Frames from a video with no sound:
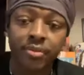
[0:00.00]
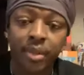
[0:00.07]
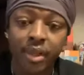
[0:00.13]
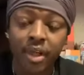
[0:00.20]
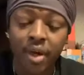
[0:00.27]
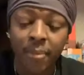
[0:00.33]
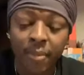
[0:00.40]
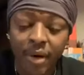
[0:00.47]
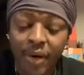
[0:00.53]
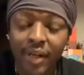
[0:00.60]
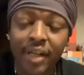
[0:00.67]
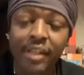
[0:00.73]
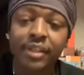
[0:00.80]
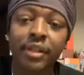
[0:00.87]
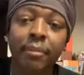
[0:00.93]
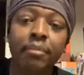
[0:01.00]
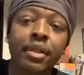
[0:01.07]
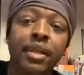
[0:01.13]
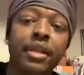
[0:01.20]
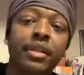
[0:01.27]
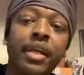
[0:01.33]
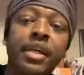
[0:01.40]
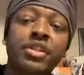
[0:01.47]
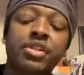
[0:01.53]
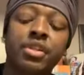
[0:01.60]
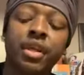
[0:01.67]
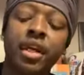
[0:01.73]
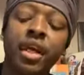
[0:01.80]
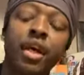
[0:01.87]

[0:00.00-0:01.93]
man. America is a bloody nation.